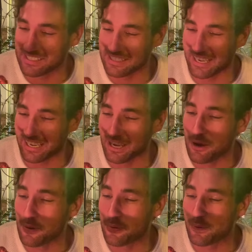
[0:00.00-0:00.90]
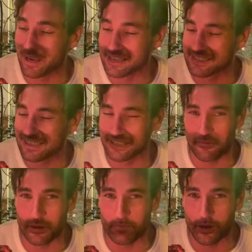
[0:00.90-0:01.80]
see, I, can, I can see it. I'm
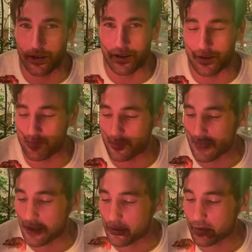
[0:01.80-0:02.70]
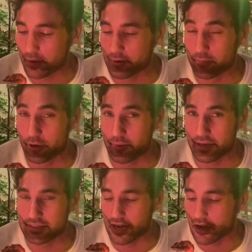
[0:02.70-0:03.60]
gonna burn, I'm gonna burn my
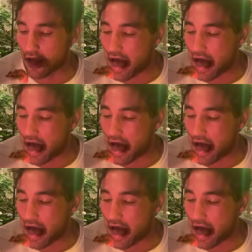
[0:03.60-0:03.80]
tongue.